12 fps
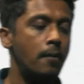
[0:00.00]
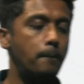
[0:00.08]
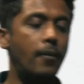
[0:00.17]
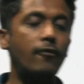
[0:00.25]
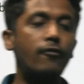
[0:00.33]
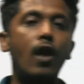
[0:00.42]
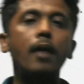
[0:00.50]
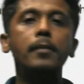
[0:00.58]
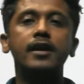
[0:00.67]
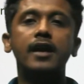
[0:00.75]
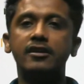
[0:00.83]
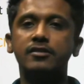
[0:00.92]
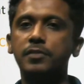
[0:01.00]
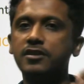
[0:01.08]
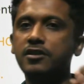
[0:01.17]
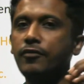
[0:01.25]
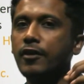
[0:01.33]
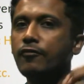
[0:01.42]
performing a
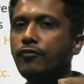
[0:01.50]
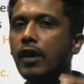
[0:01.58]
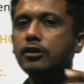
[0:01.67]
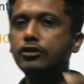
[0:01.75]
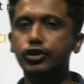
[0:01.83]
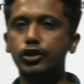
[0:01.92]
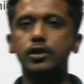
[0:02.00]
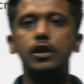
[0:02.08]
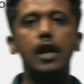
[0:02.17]
specific function